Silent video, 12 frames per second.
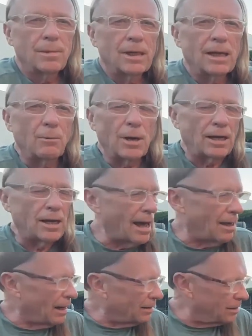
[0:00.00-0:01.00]
anyway,
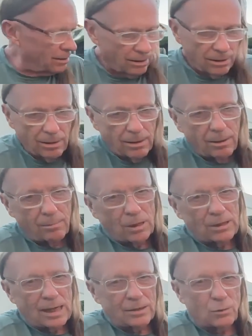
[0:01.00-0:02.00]
yeah, that's
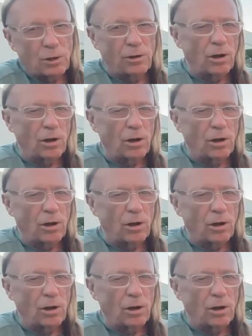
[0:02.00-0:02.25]
where